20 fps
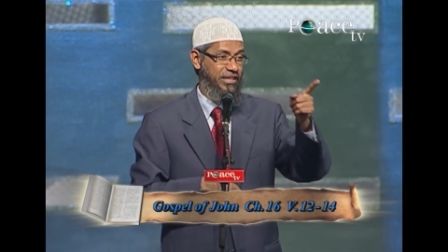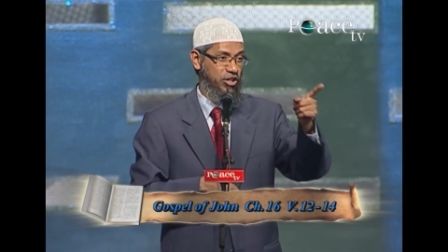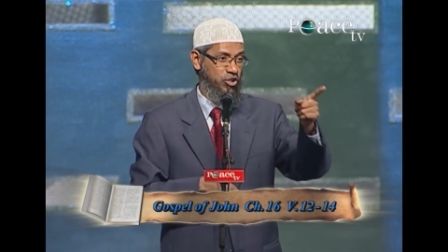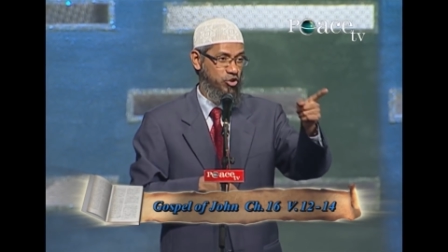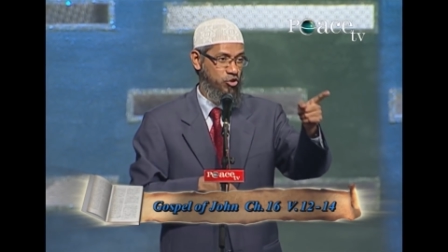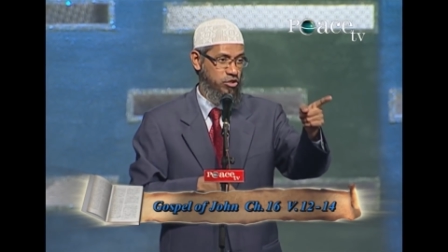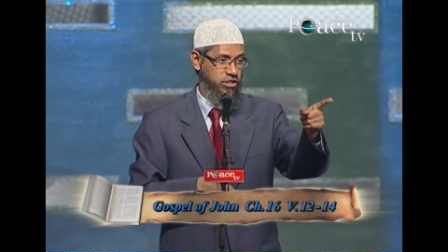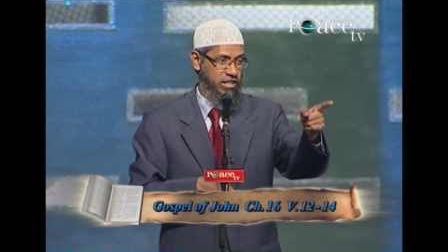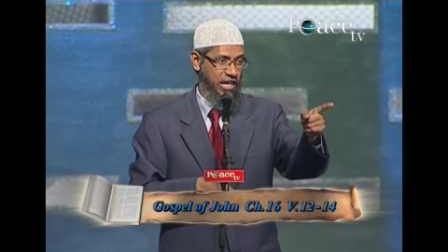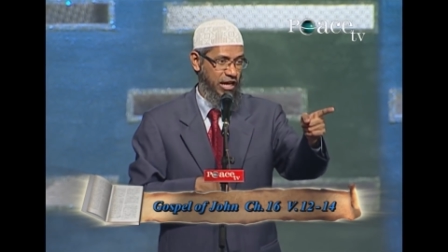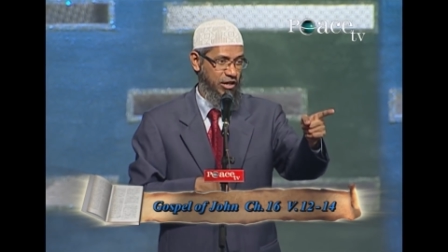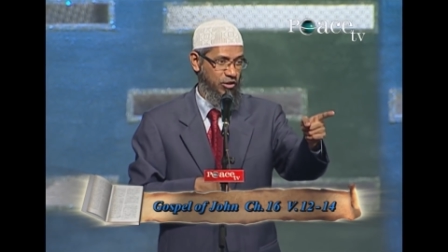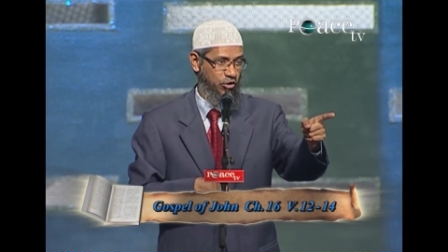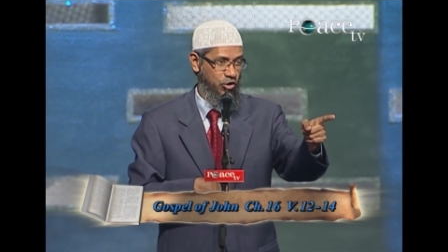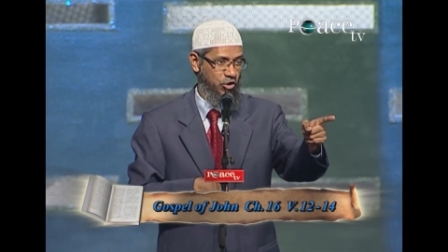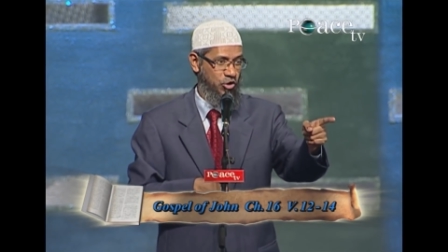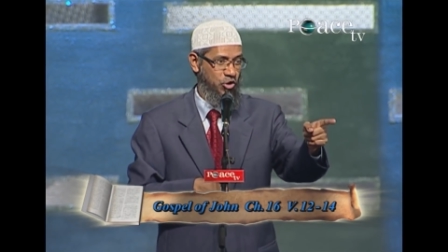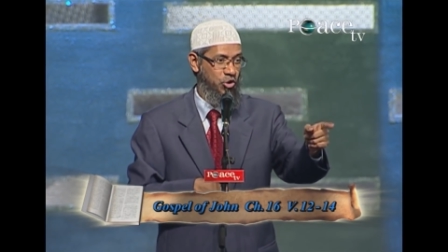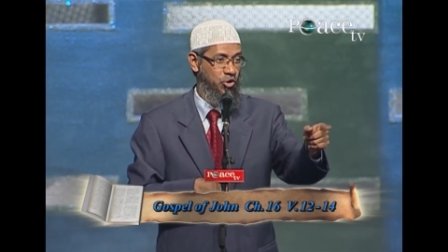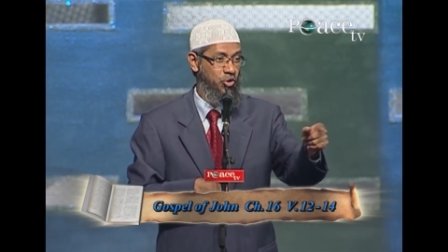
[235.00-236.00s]
things to say
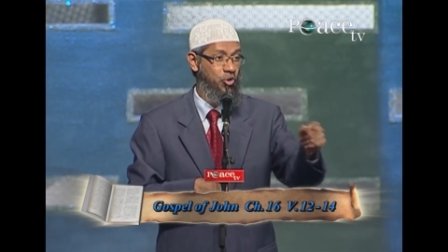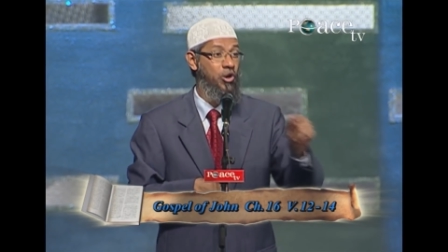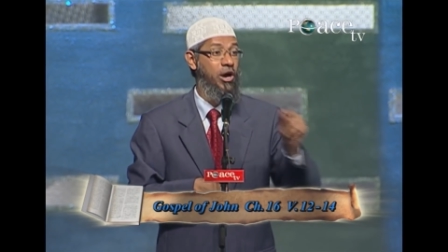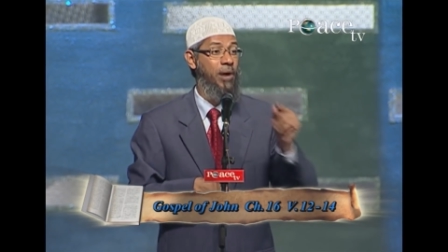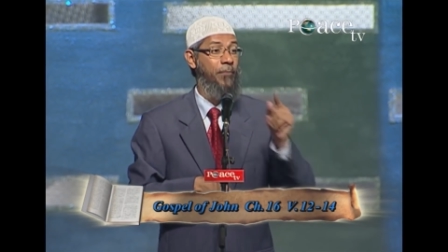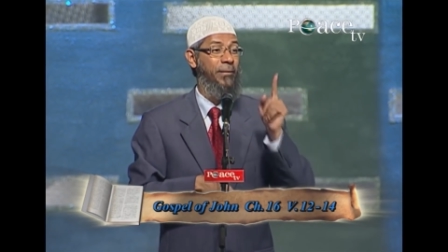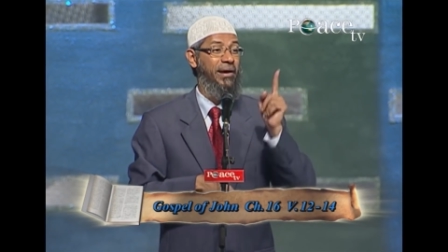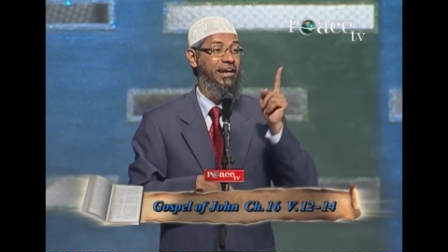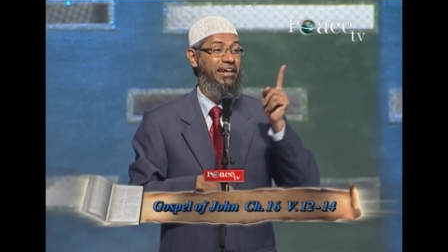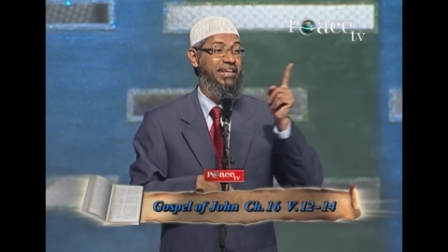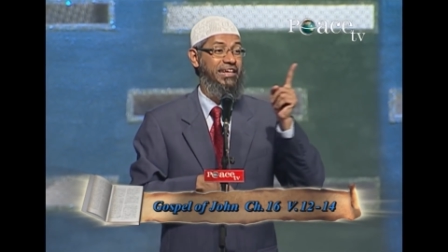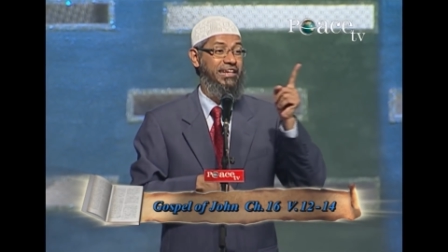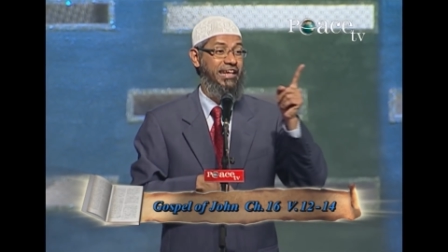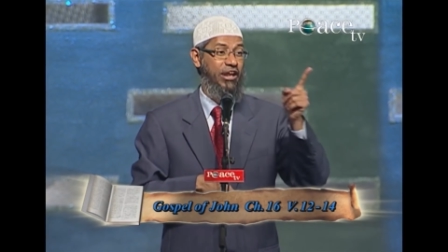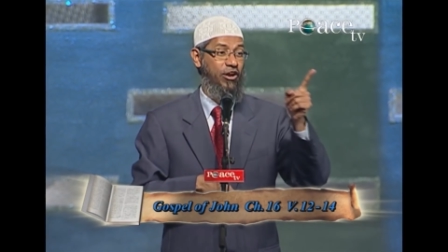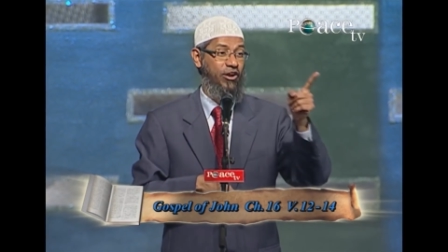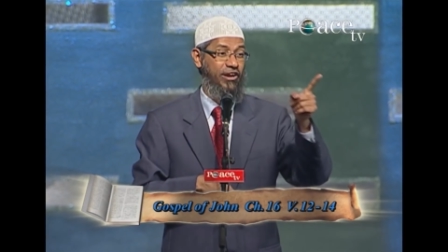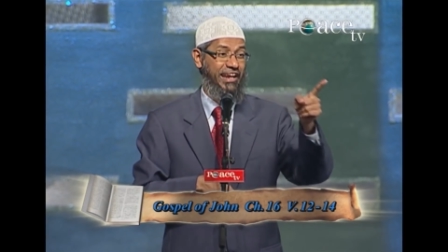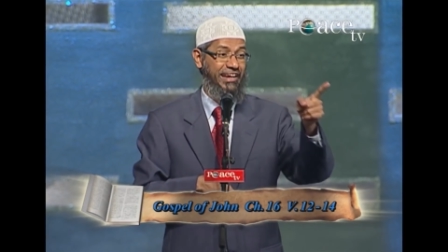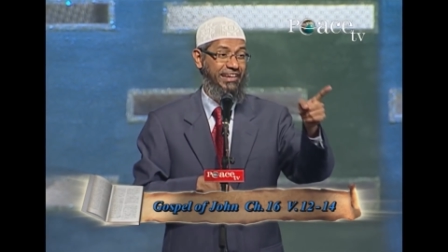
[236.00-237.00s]
unto you, but ye
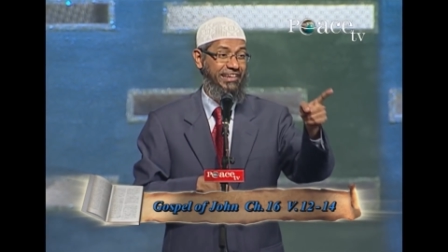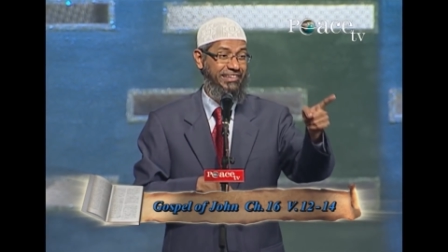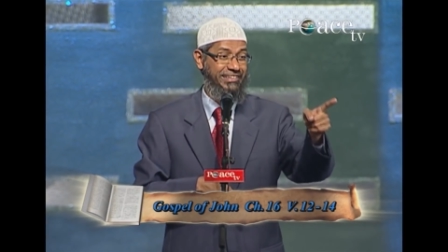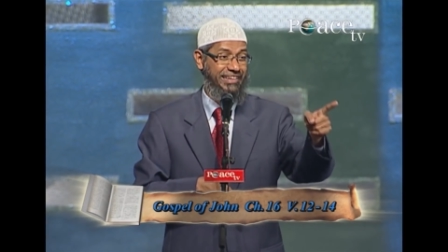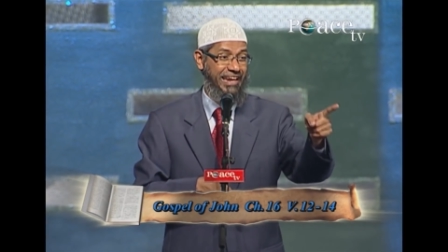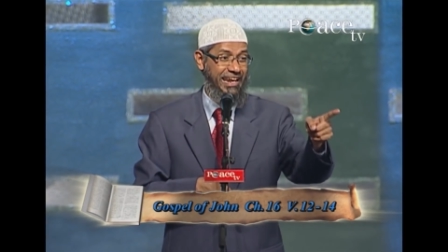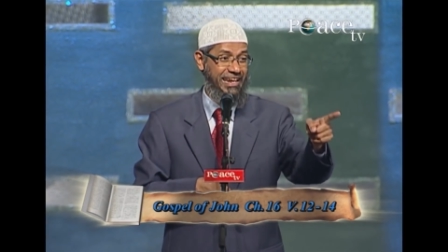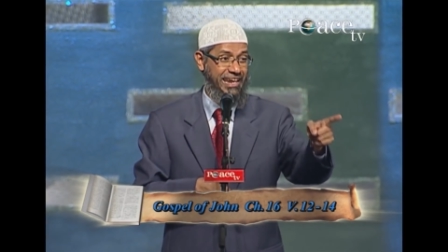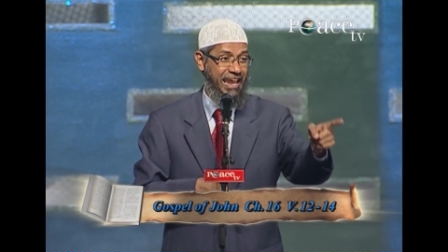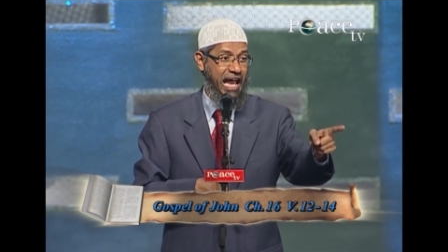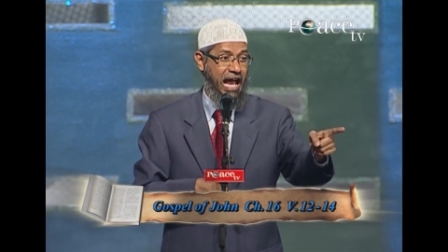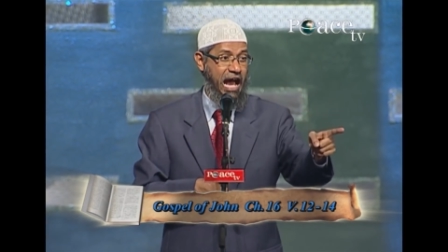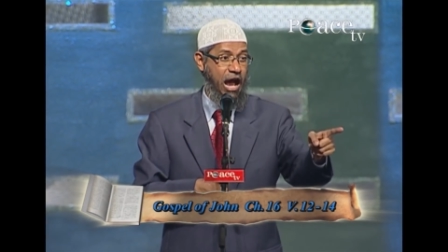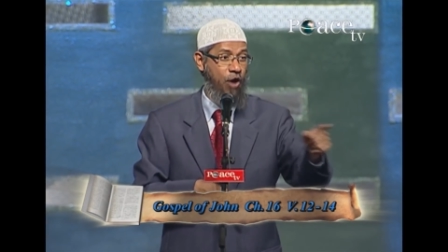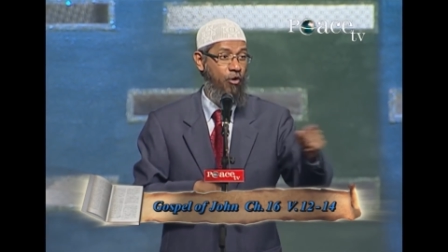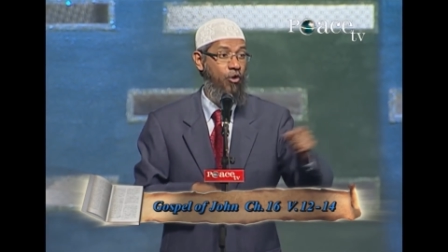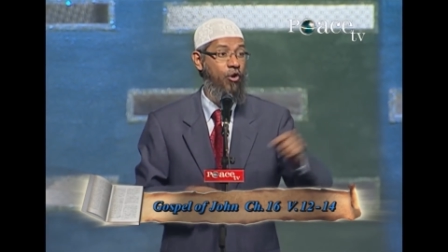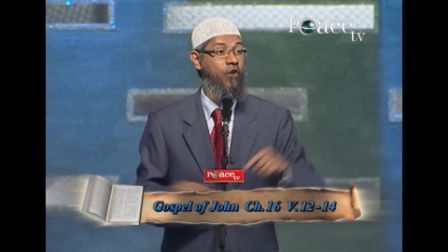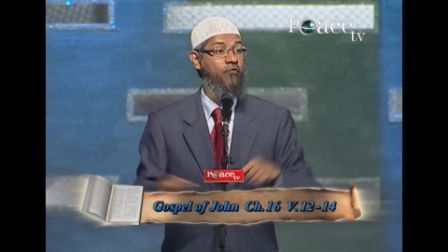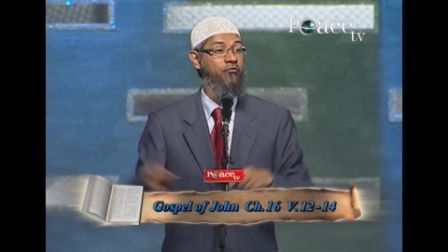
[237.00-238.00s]
cannot understand
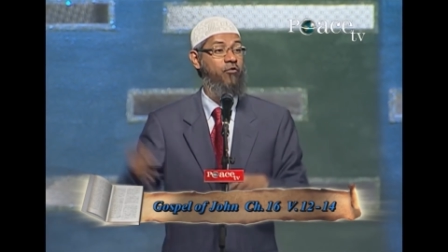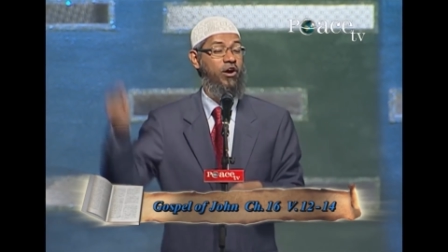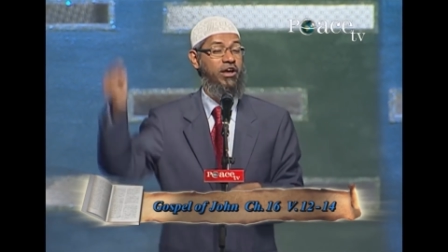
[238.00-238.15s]
now.